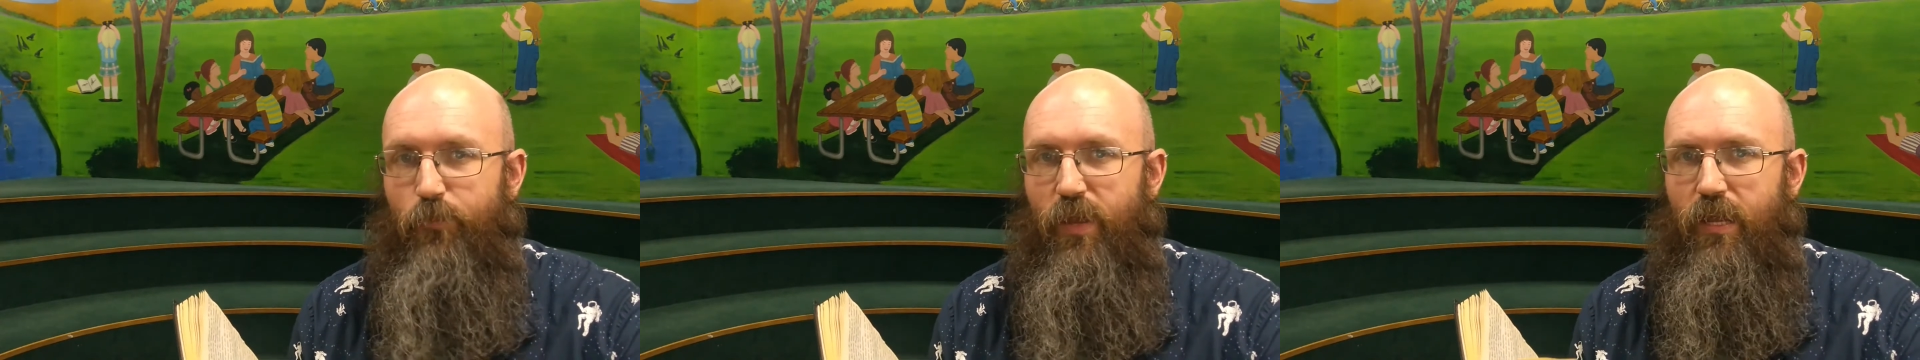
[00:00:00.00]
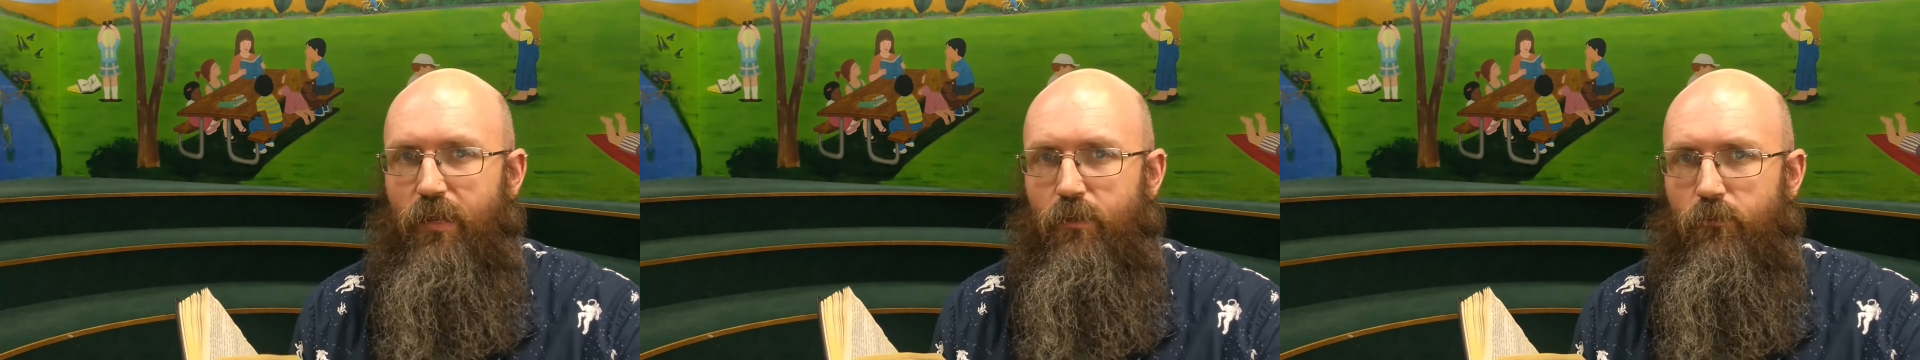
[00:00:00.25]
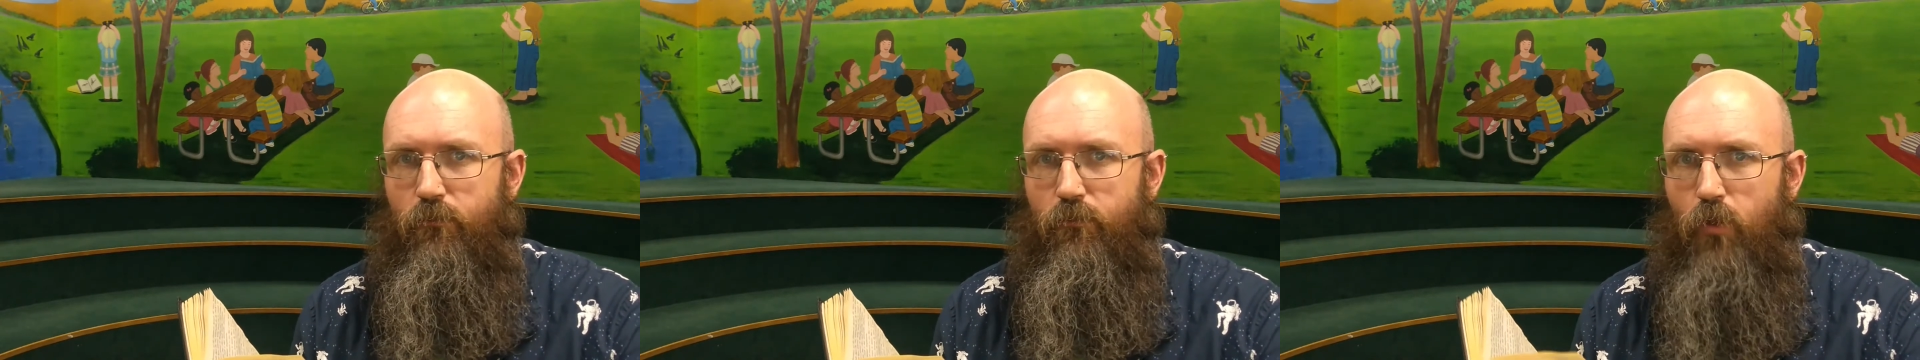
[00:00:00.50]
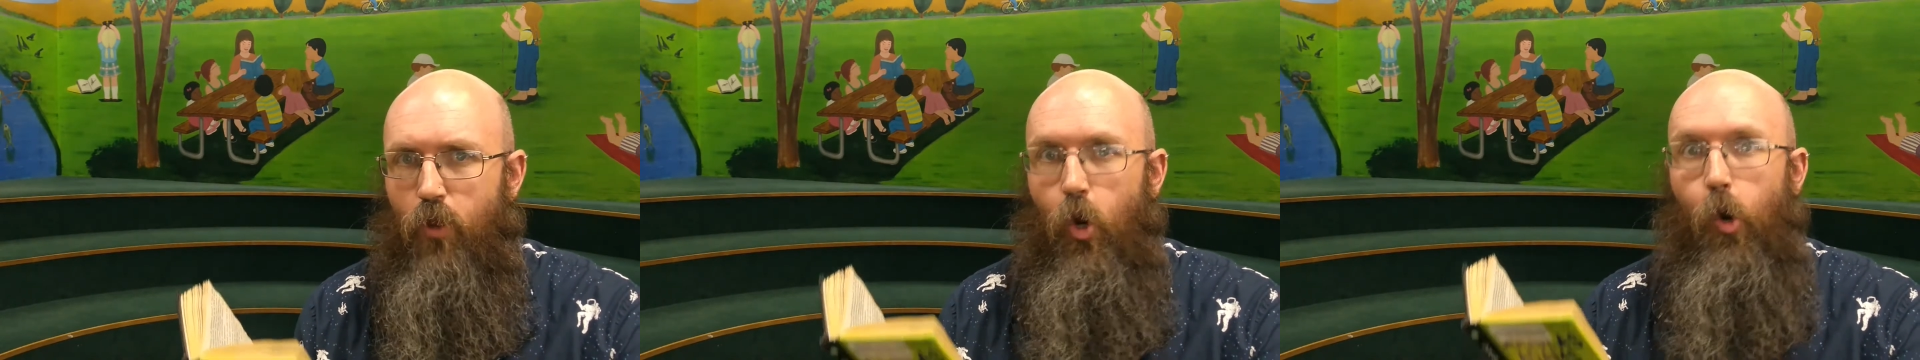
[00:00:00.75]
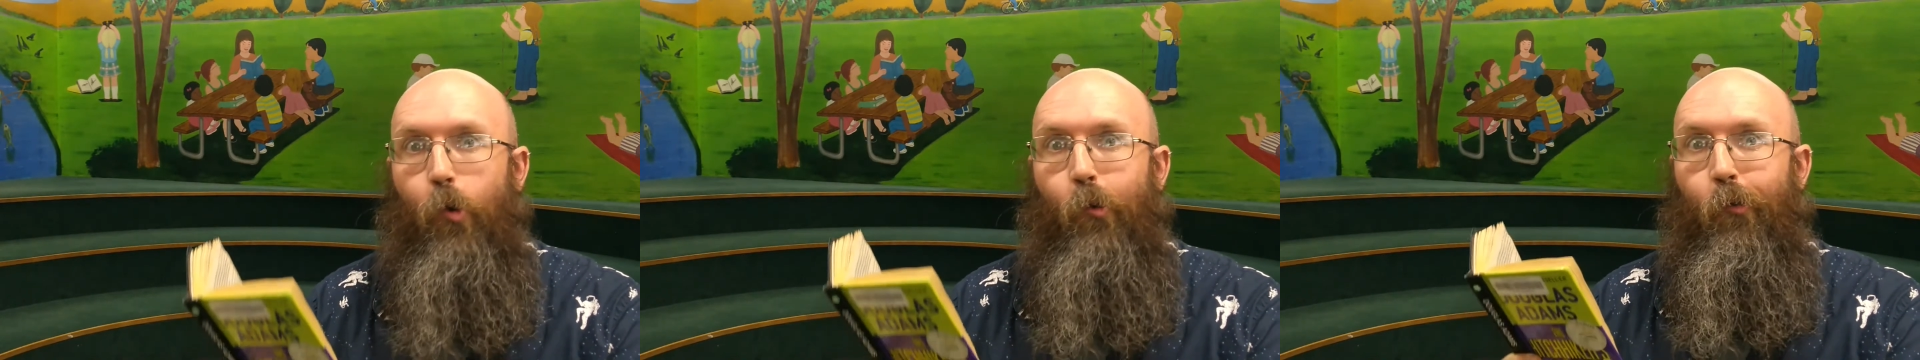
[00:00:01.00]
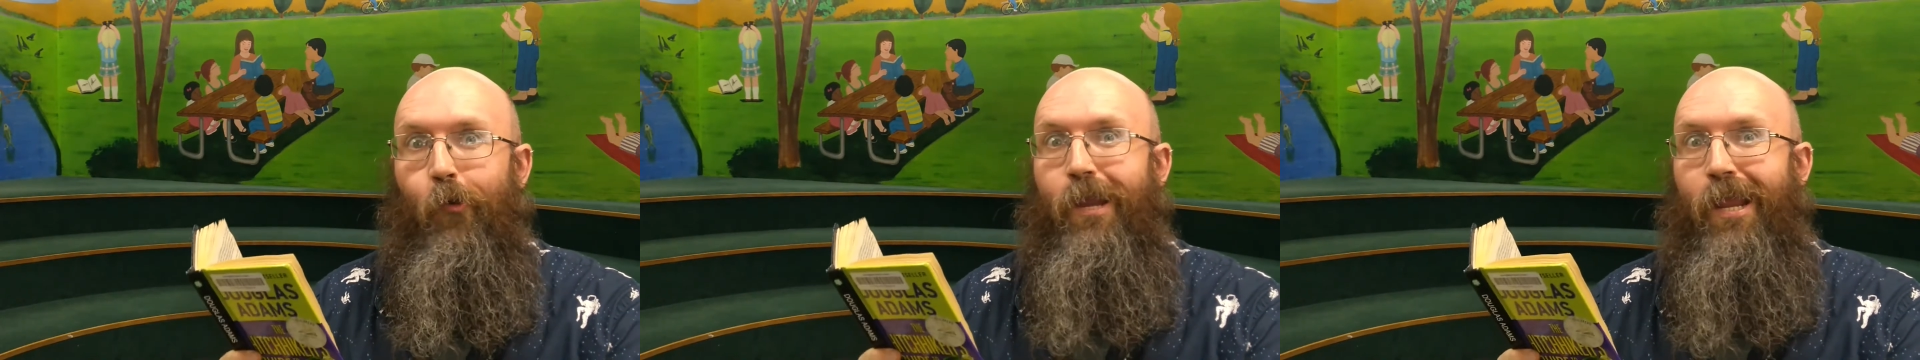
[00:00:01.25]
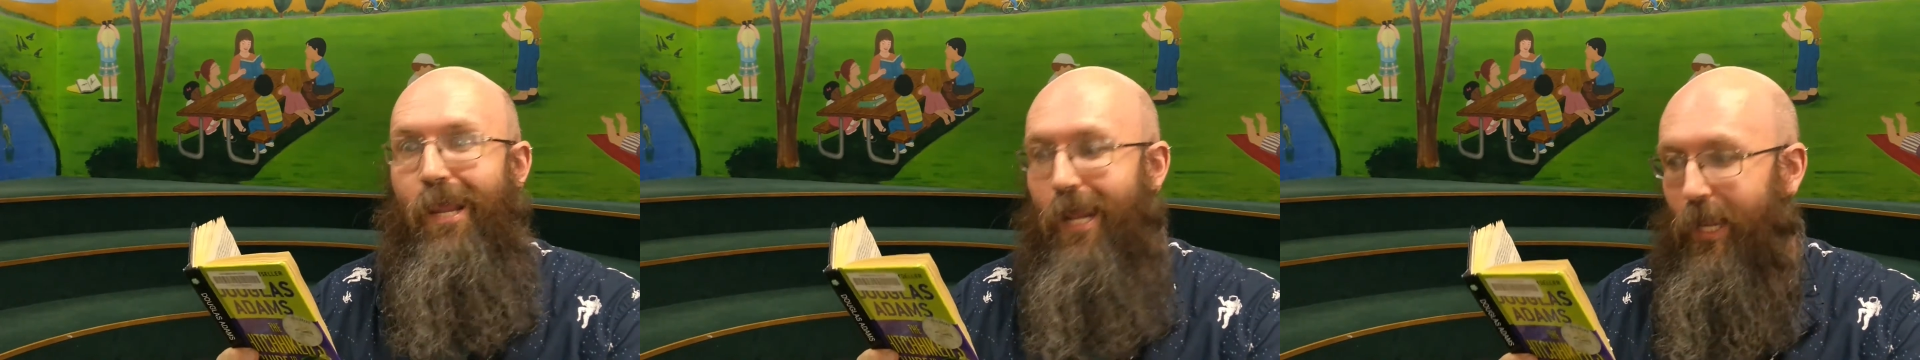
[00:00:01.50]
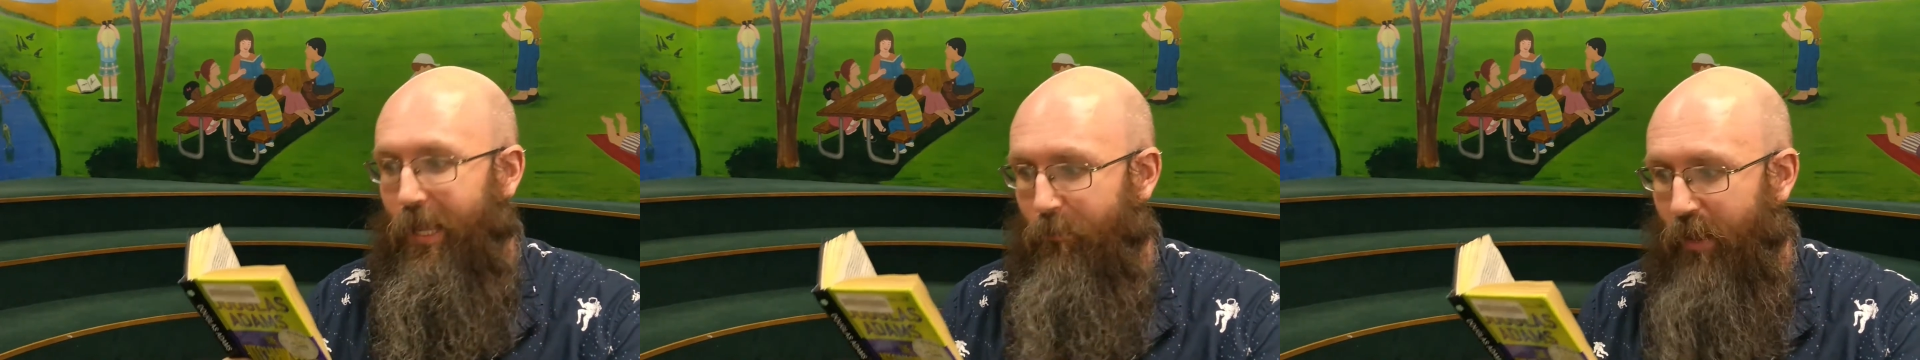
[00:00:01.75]
big,
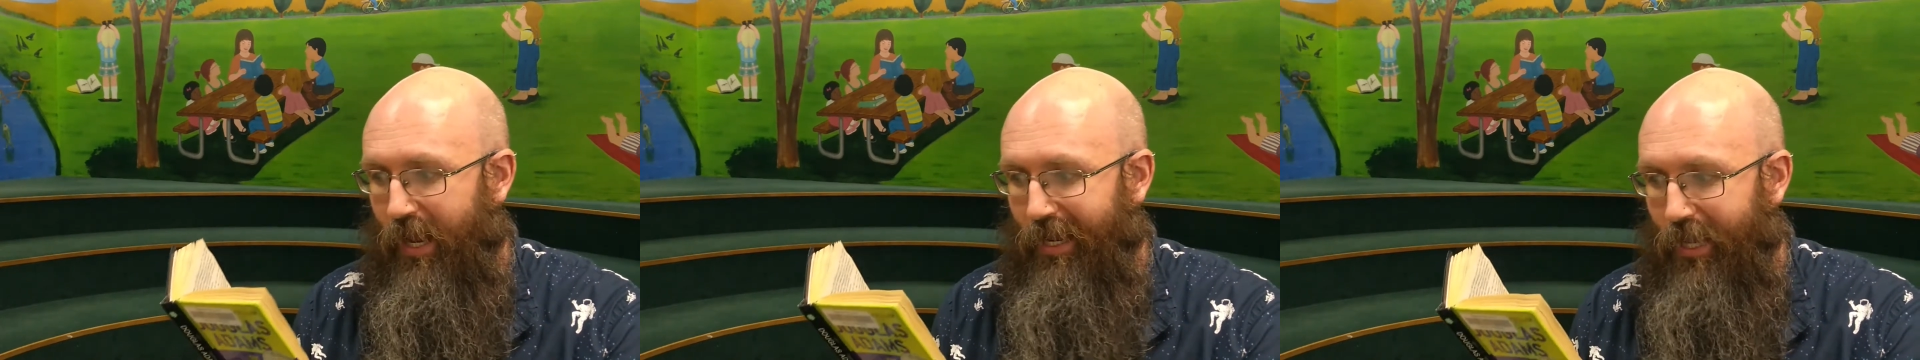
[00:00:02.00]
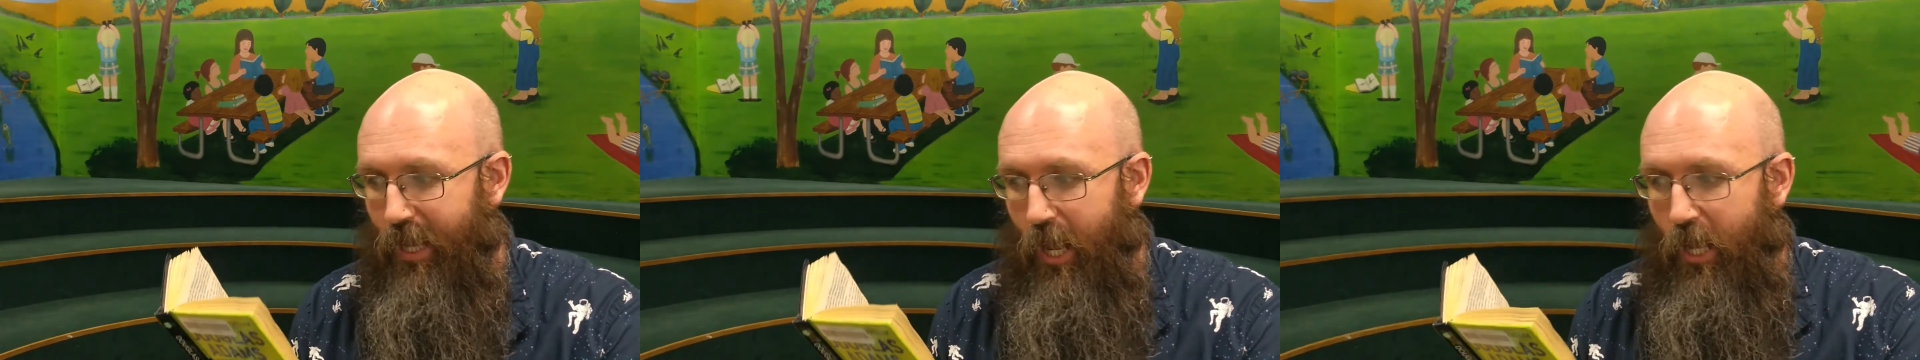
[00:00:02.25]
really big.